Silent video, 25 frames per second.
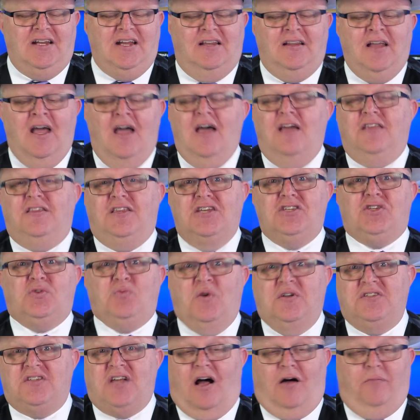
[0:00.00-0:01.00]
And this
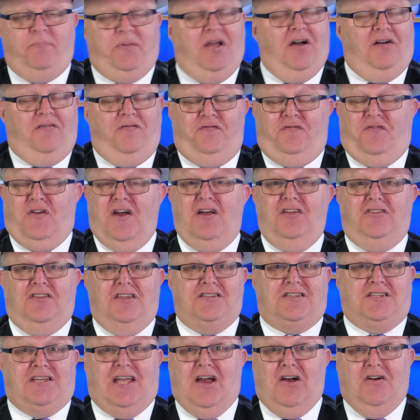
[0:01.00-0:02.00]
was
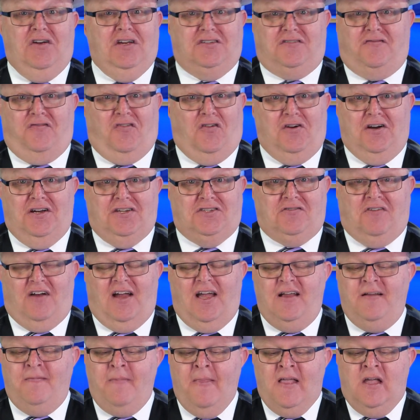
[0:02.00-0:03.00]
the scariest for us,
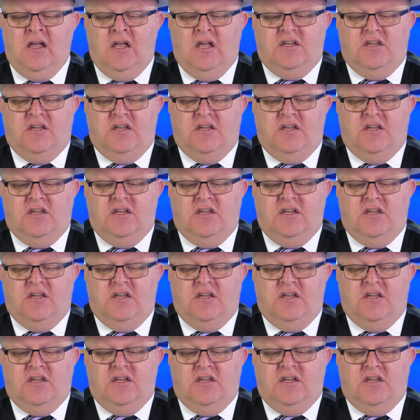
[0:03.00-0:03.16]
right?